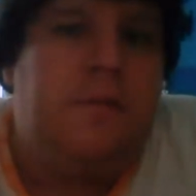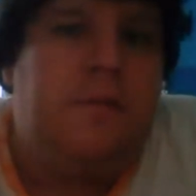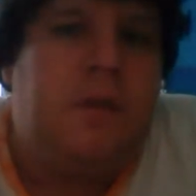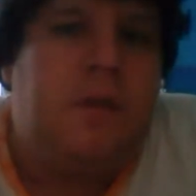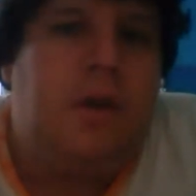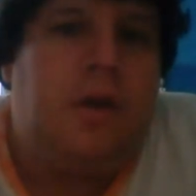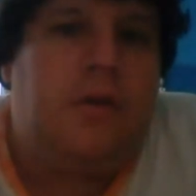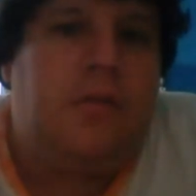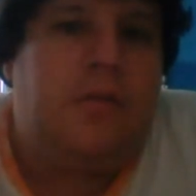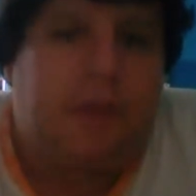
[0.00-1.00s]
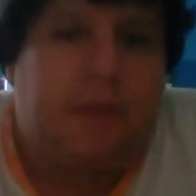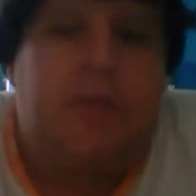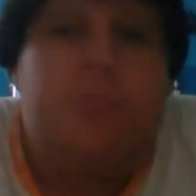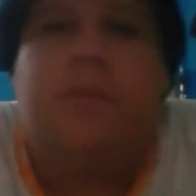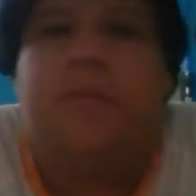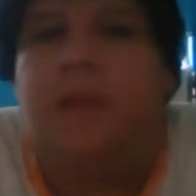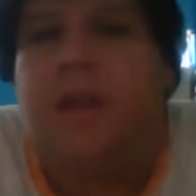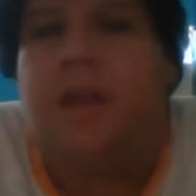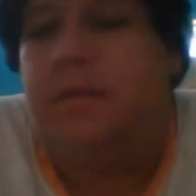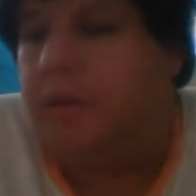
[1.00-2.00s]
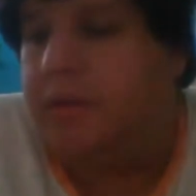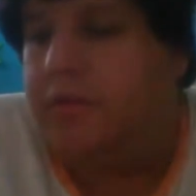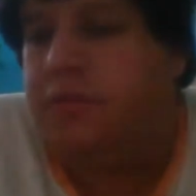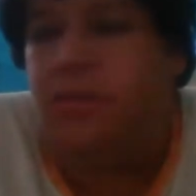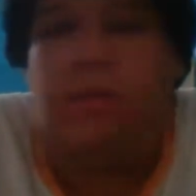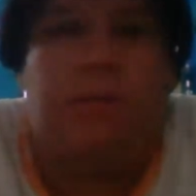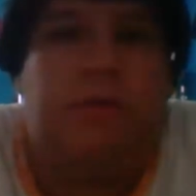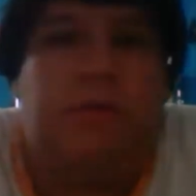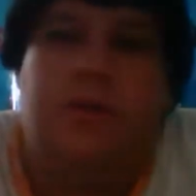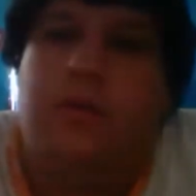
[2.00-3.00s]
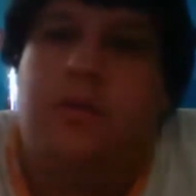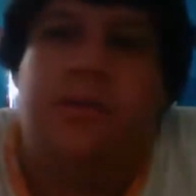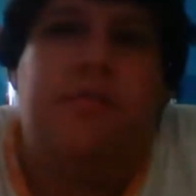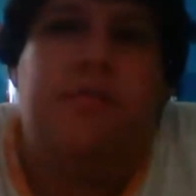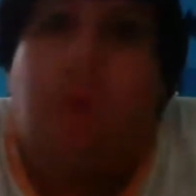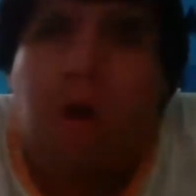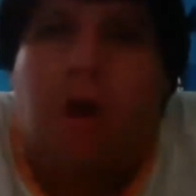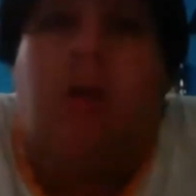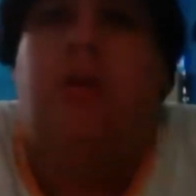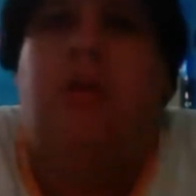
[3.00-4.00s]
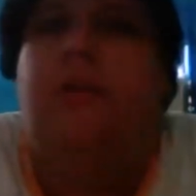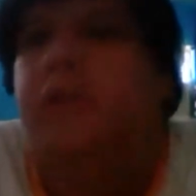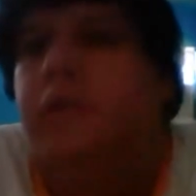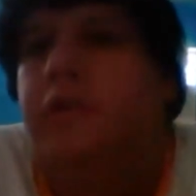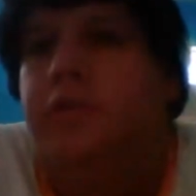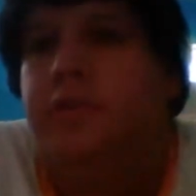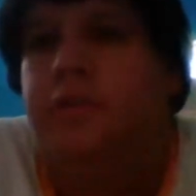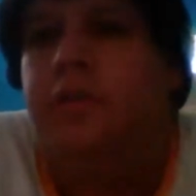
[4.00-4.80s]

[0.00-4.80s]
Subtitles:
to get them excited about the show, you know, because it's so hard, you know, to